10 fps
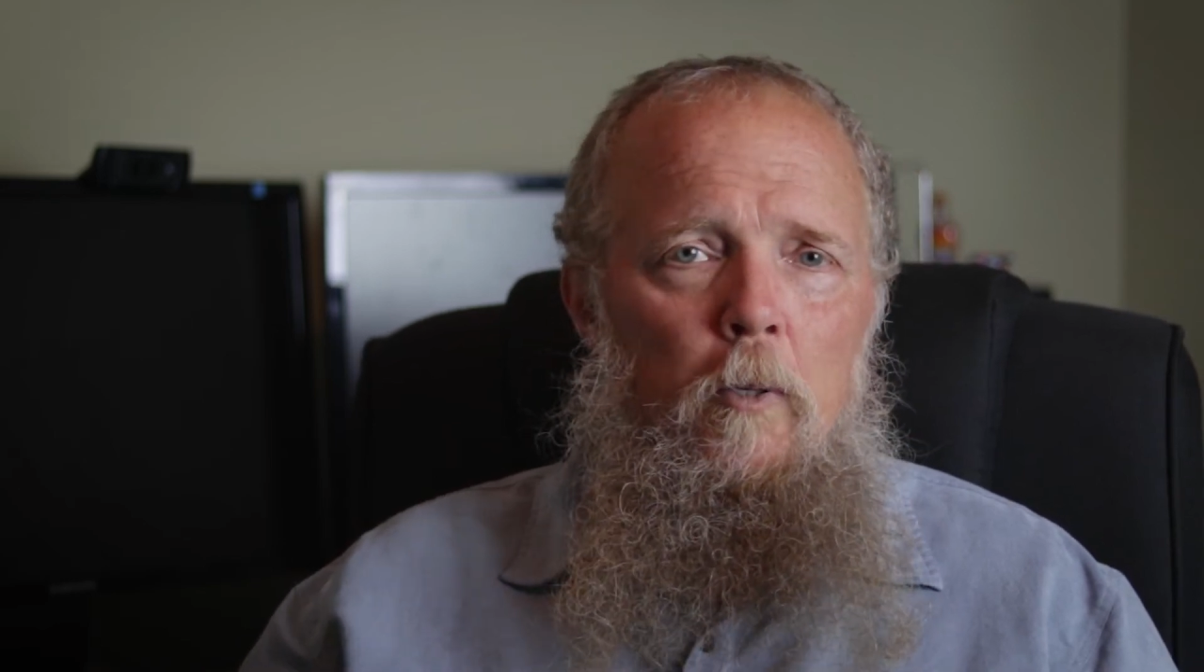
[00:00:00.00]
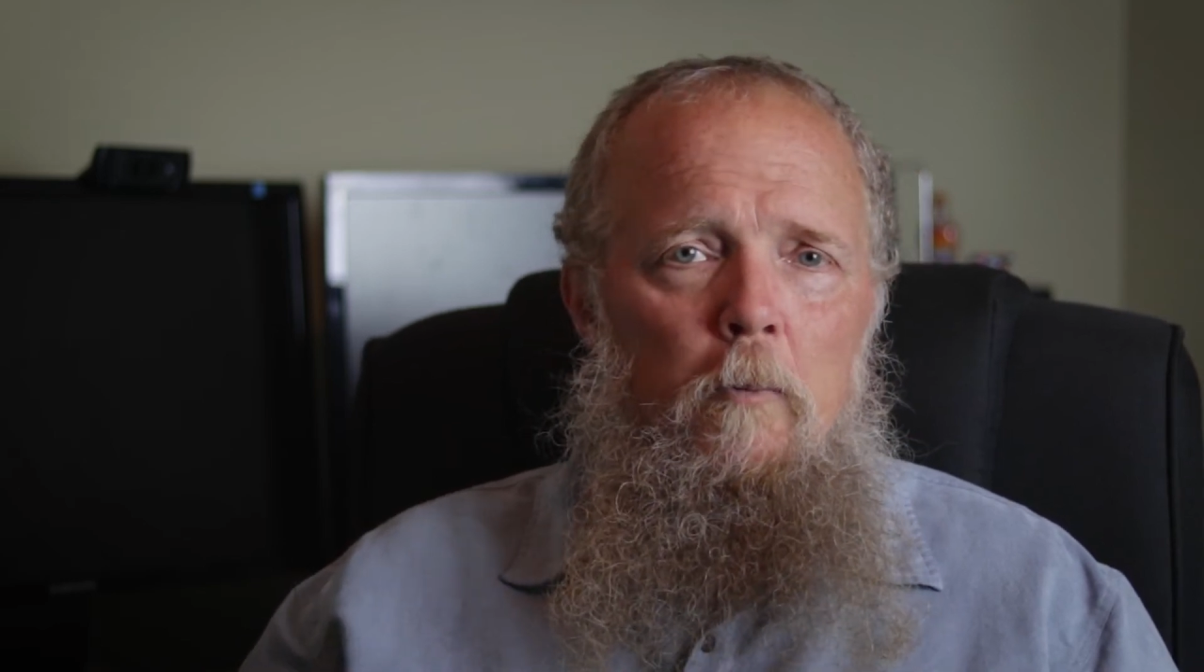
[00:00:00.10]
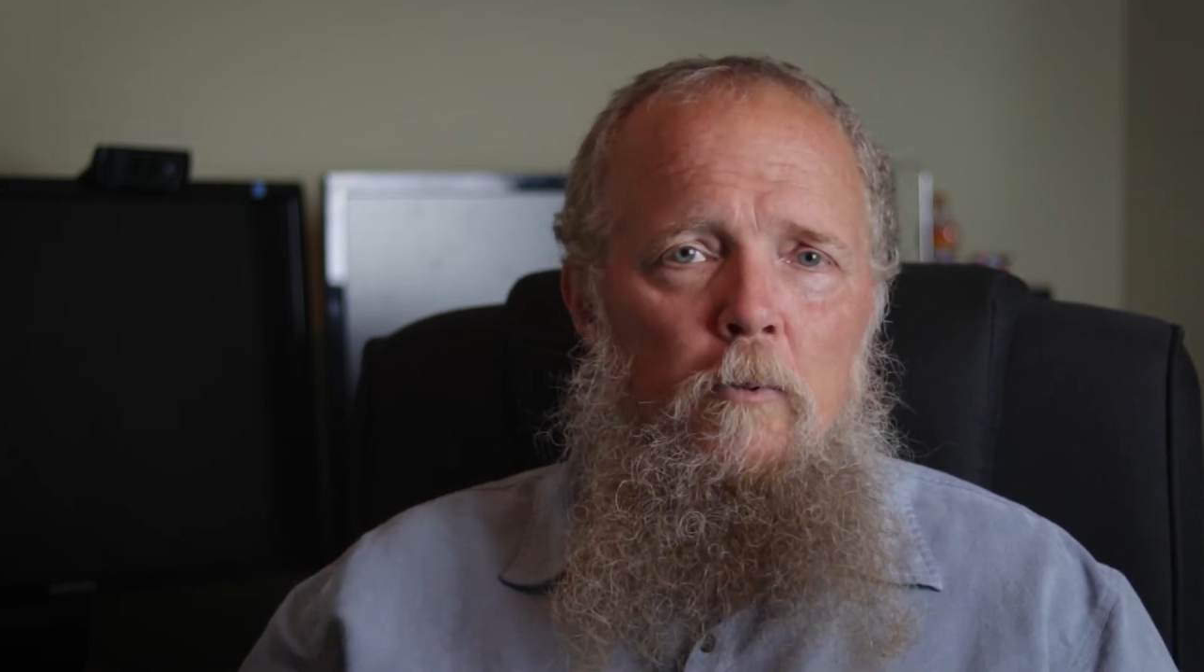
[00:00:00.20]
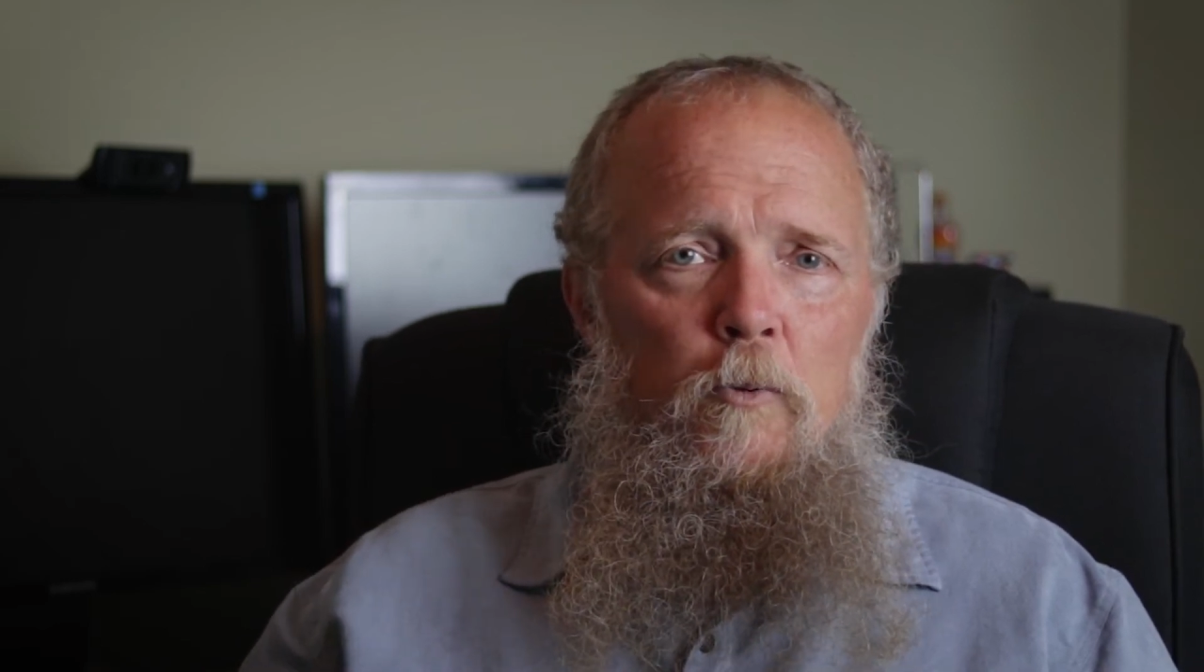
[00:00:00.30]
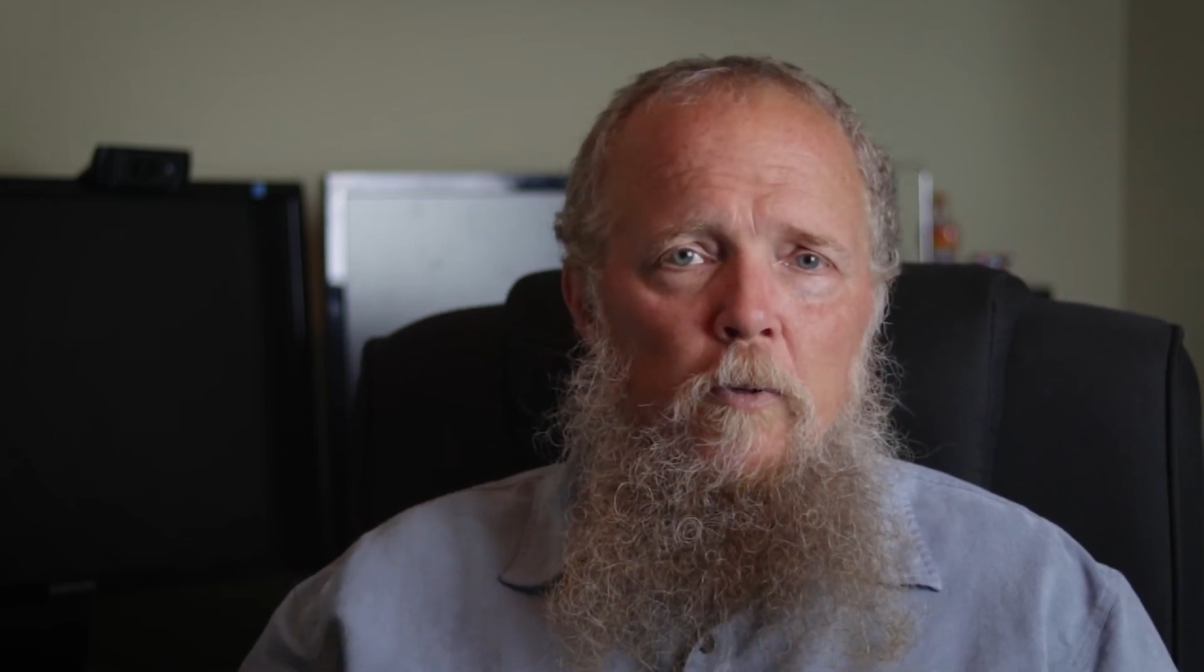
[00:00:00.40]

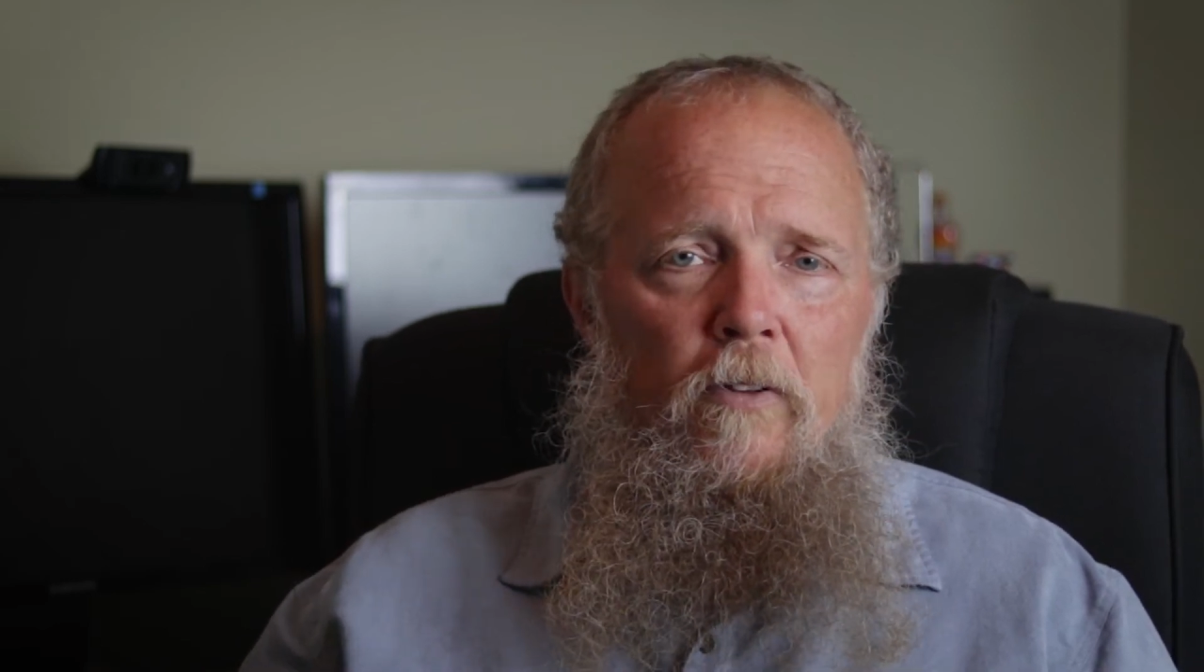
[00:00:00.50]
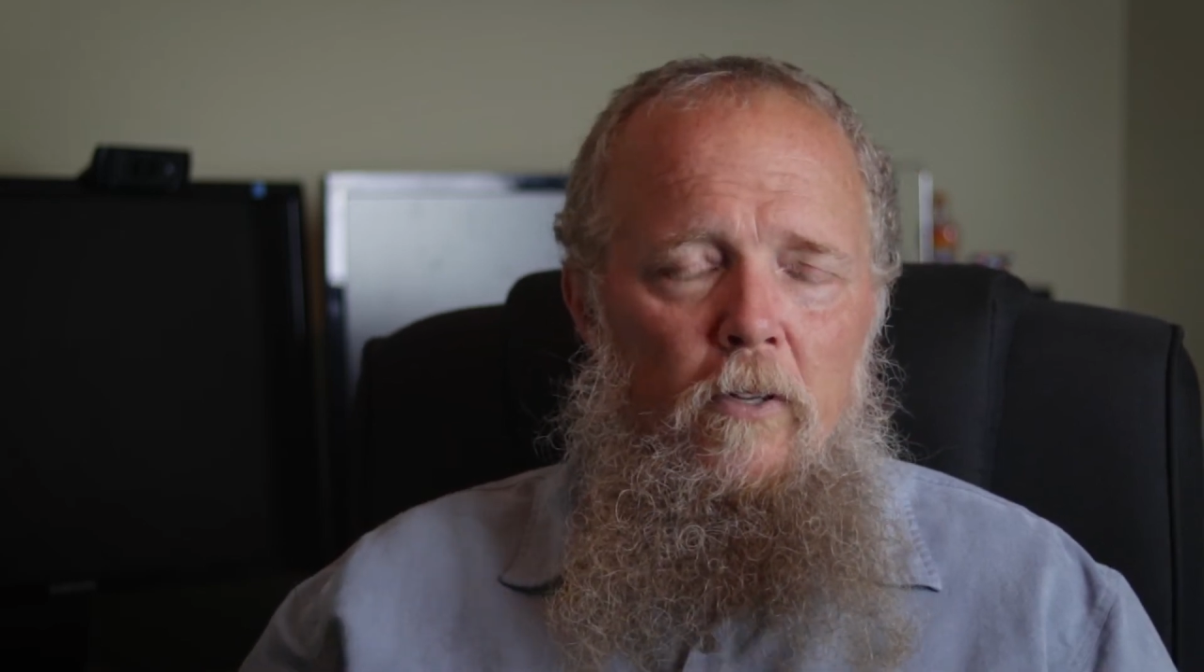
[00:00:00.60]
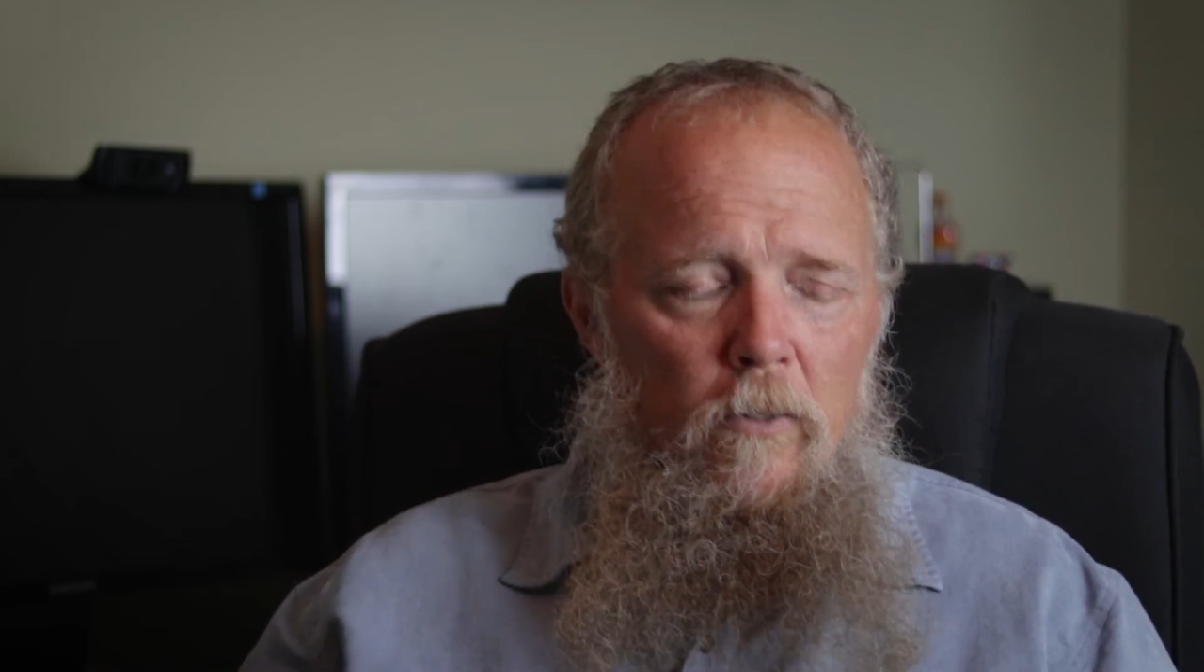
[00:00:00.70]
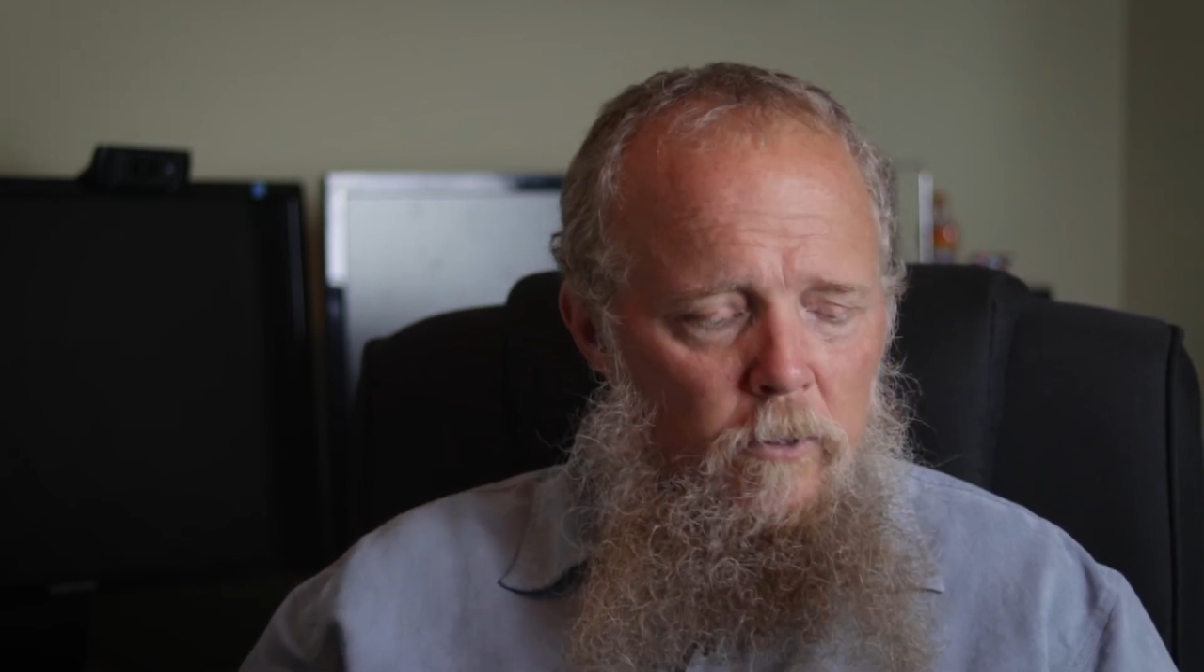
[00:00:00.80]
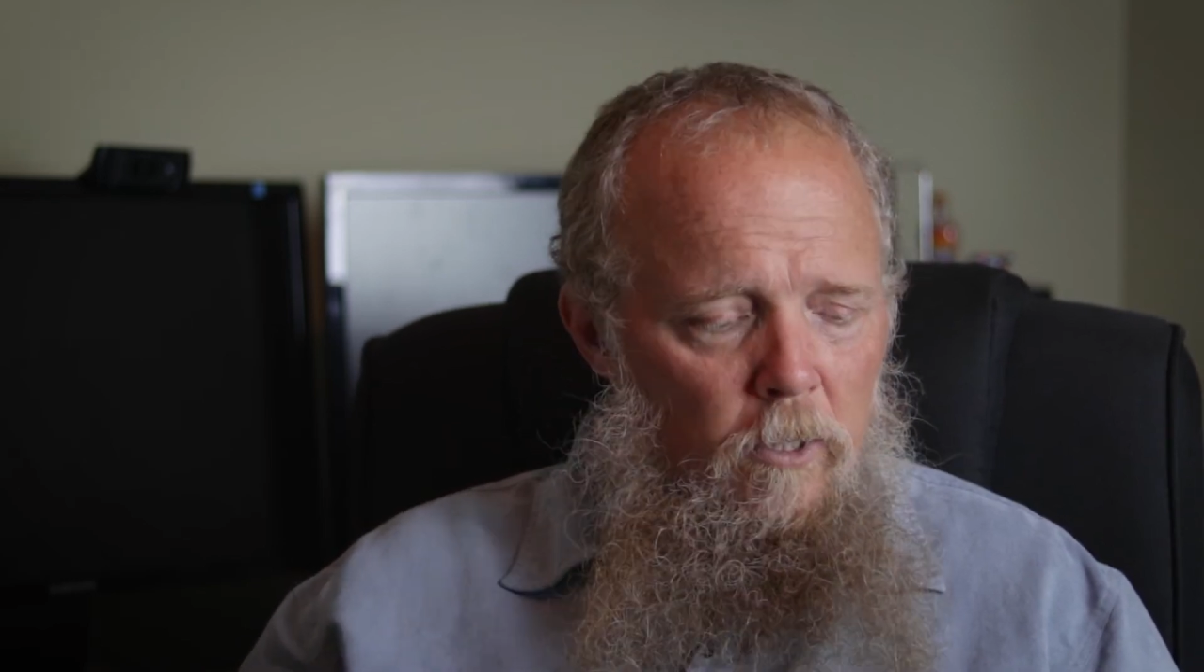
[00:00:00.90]
people's
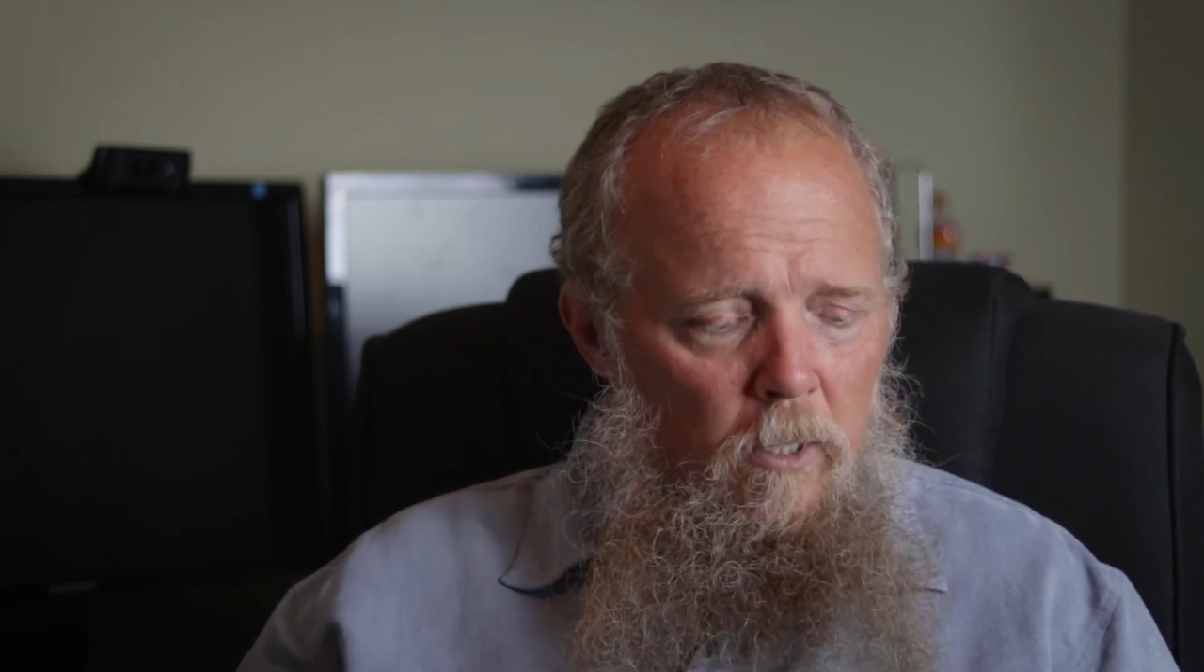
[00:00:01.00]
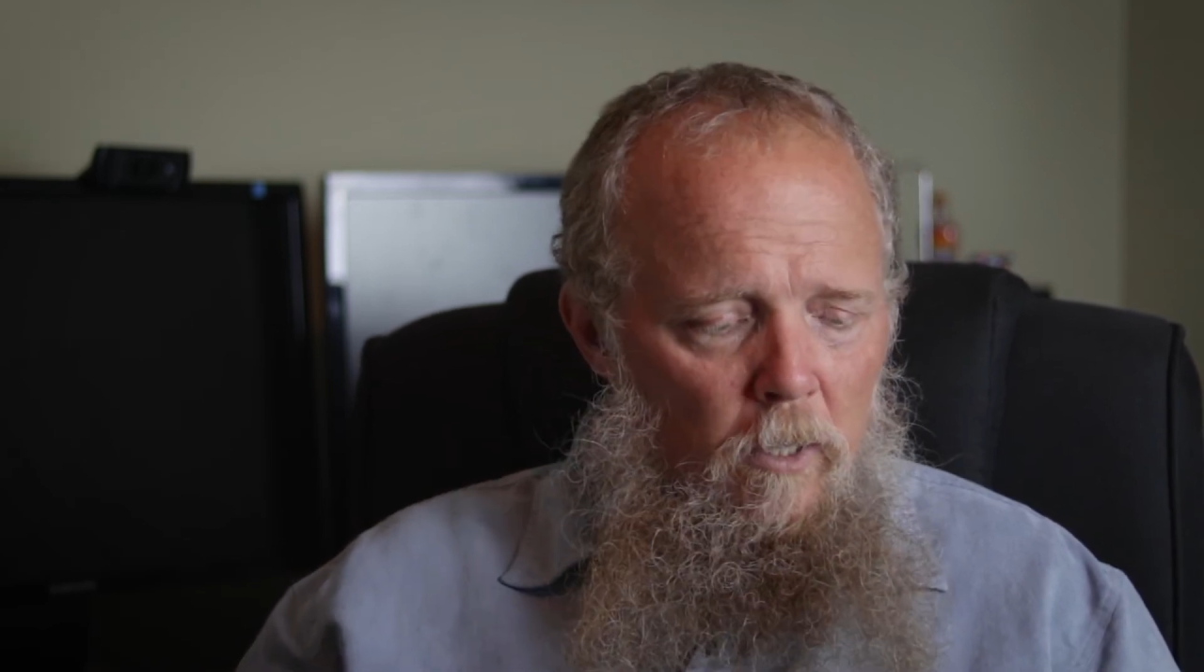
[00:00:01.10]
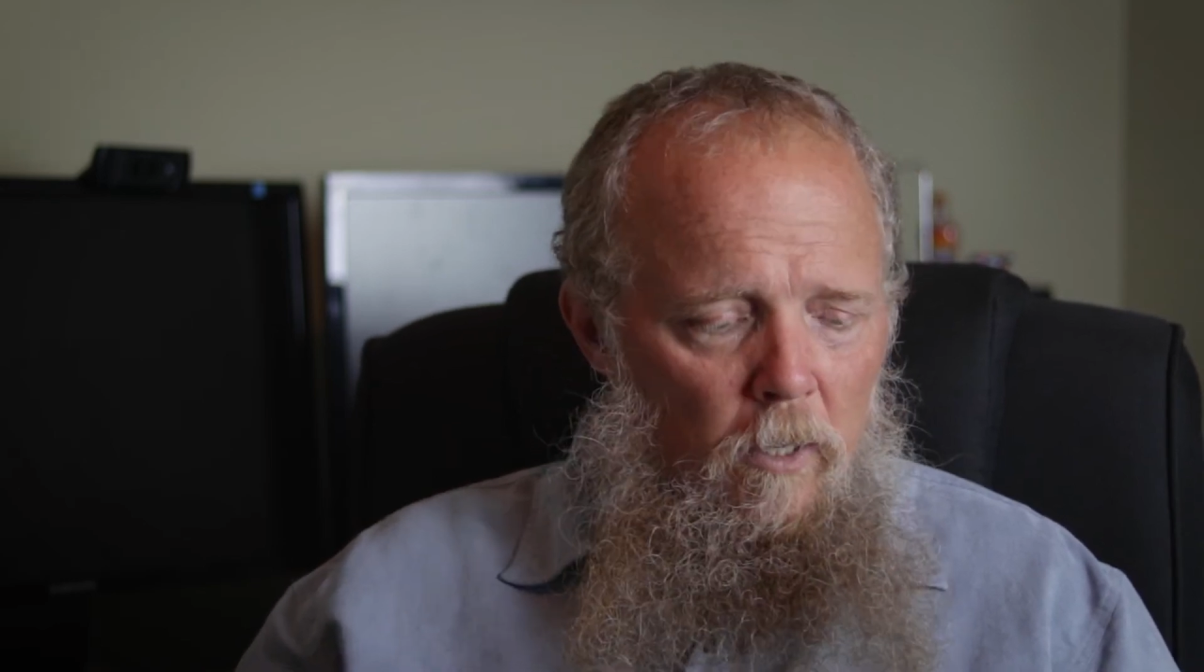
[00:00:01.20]
reviews.